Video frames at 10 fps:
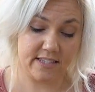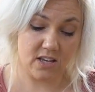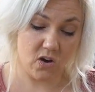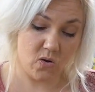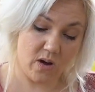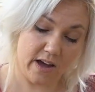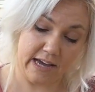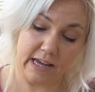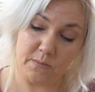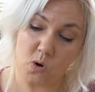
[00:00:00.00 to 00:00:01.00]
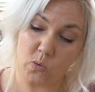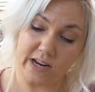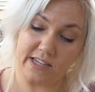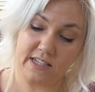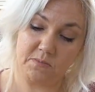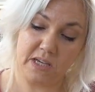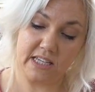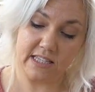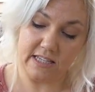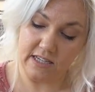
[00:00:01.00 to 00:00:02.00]
so I am ready to
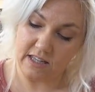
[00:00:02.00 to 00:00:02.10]
mix